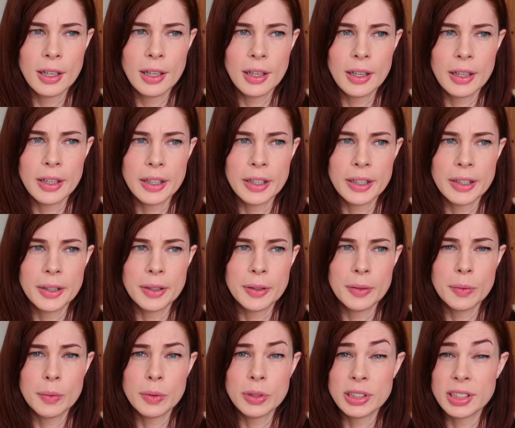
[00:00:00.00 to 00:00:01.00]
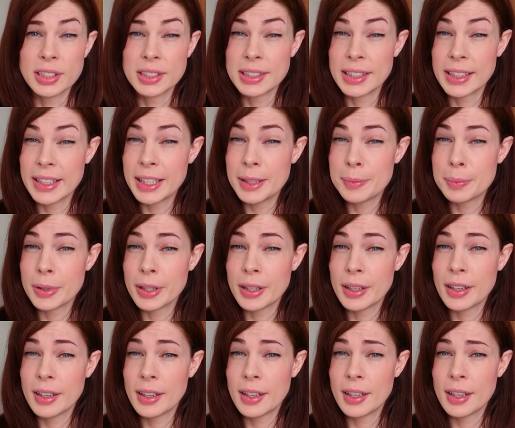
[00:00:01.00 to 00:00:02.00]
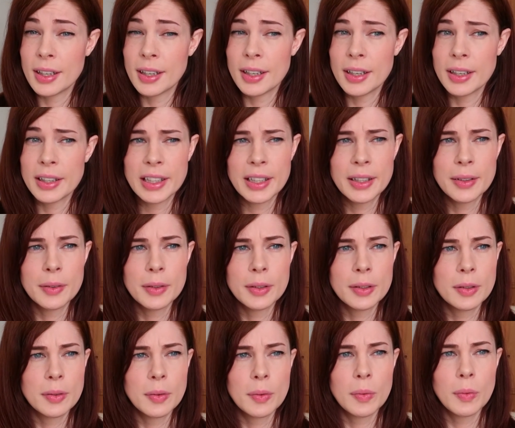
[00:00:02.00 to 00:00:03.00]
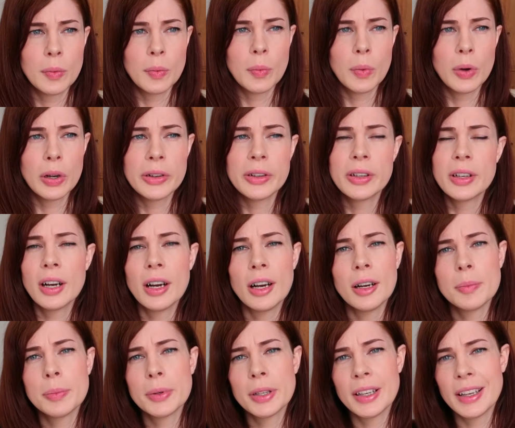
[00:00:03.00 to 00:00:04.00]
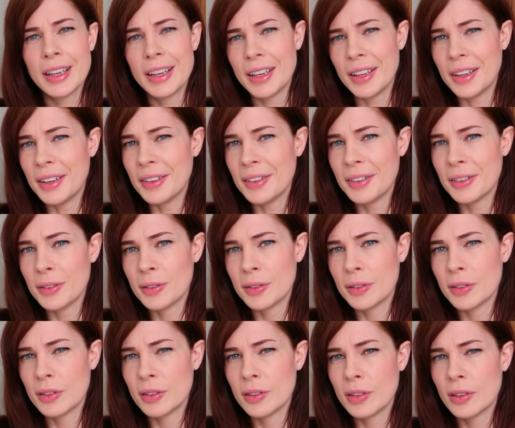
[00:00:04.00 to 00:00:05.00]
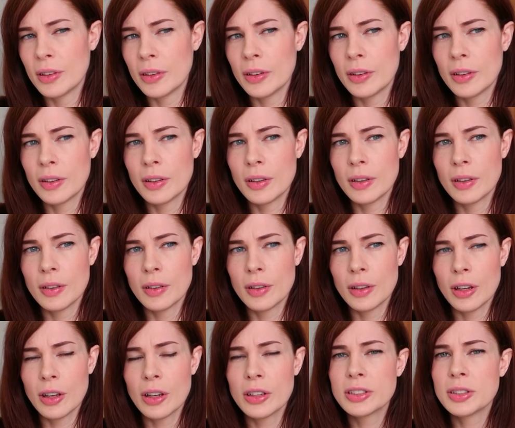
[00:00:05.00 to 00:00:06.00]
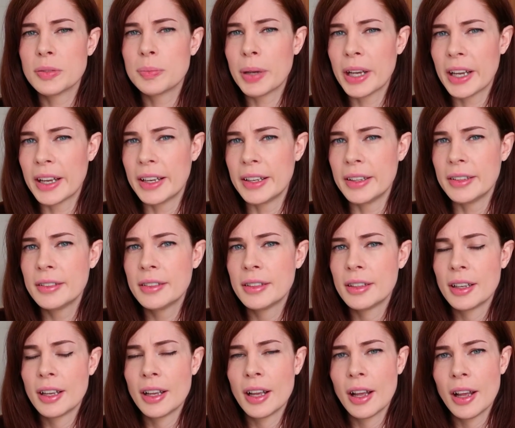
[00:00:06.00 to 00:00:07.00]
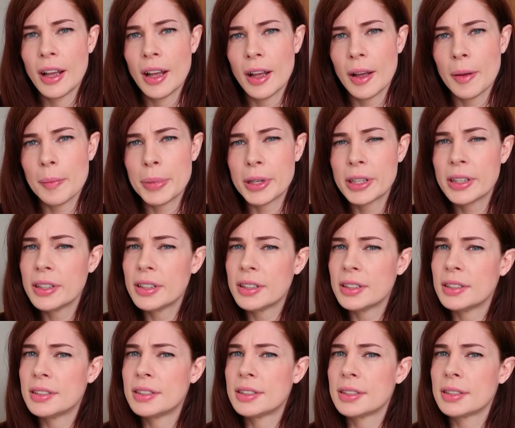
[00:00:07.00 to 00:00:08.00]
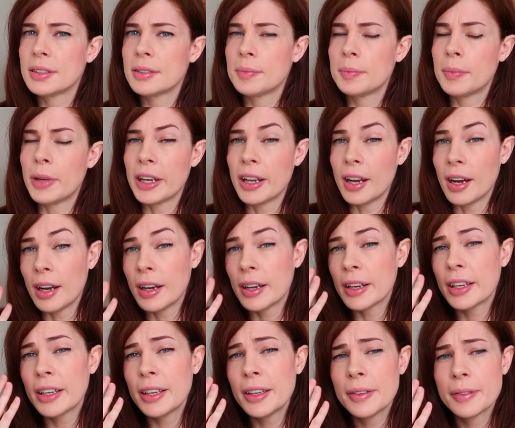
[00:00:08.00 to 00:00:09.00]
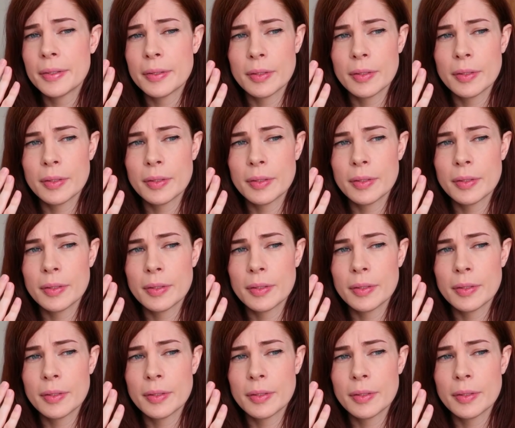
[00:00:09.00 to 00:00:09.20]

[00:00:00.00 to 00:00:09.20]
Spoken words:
I was asleep and then woke up in a lot of pain because my eye